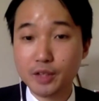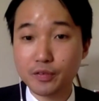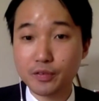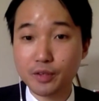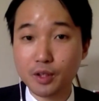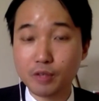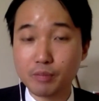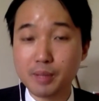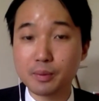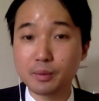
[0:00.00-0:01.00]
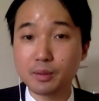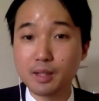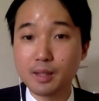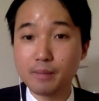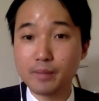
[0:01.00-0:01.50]
of people
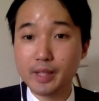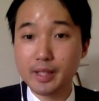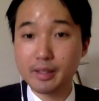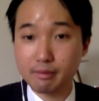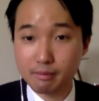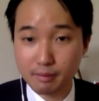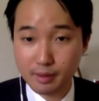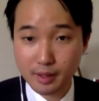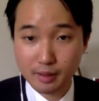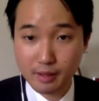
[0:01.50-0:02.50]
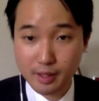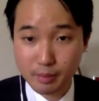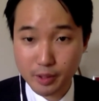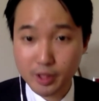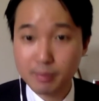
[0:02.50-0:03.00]
in the
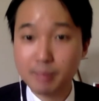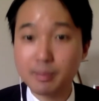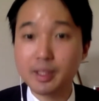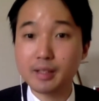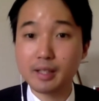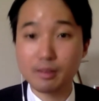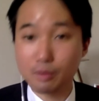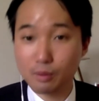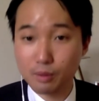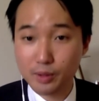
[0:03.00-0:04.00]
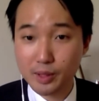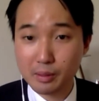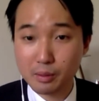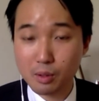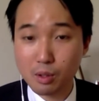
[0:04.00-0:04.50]
British public and
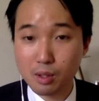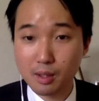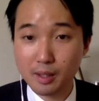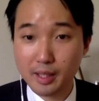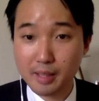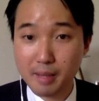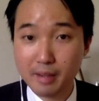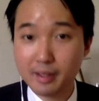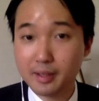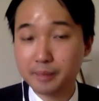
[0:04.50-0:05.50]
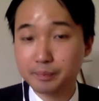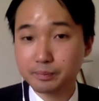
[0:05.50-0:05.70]
also in America.